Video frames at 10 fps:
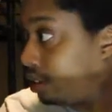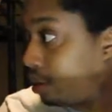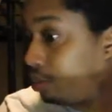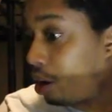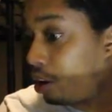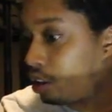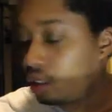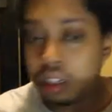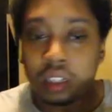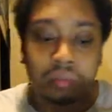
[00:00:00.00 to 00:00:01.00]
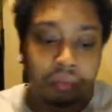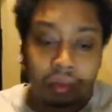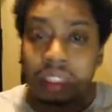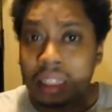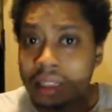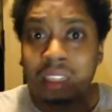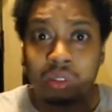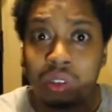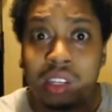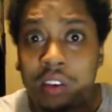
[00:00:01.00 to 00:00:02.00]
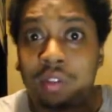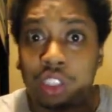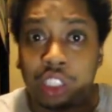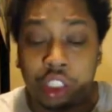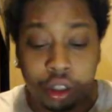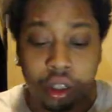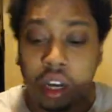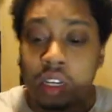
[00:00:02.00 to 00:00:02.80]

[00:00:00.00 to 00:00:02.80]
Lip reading: I'm dying, that's what you get for a shit joke.